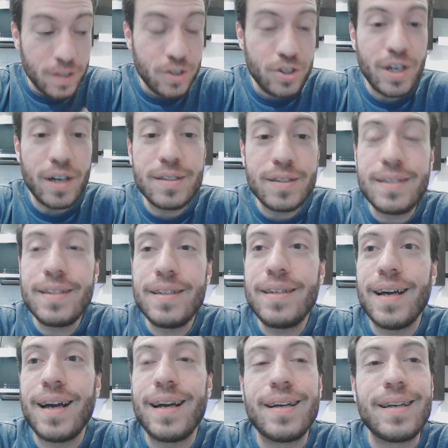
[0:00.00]

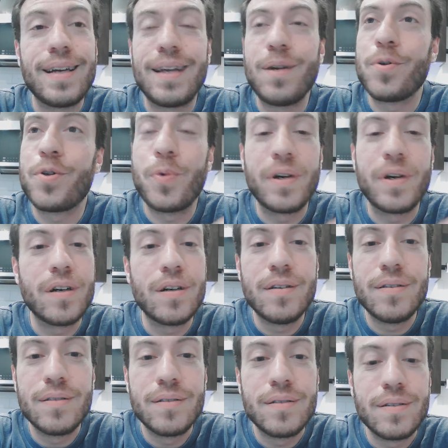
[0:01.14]
Chelsie, I know
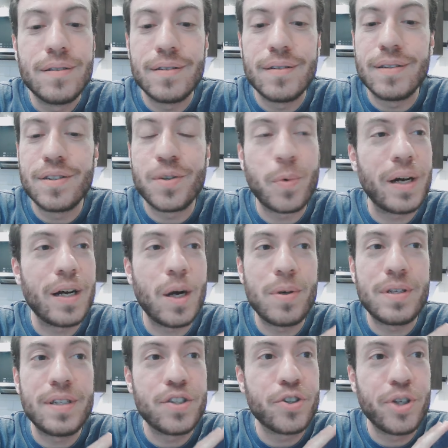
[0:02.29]
Twitter. This is why I
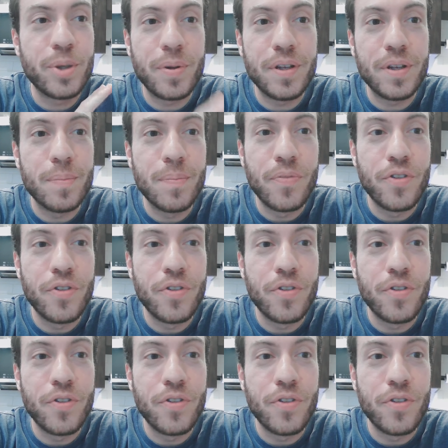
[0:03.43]
always disagree with them.